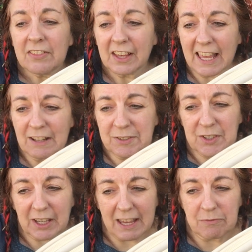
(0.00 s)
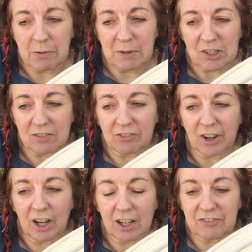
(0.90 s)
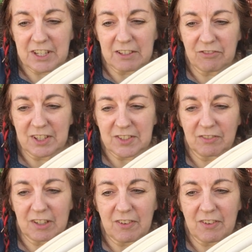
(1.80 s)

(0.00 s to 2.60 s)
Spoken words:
The council gave permission for a half-day festival